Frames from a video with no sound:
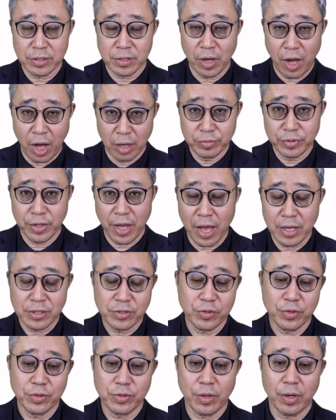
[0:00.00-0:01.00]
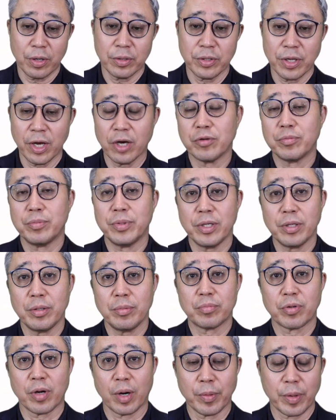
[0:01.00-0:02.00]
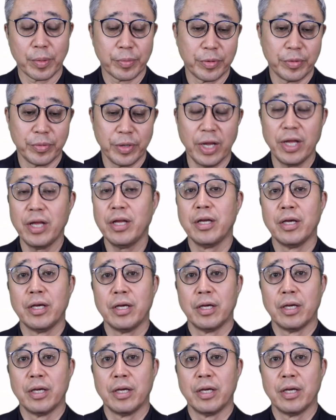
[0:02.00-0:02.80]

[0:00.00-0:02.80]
of tax return, there will be probably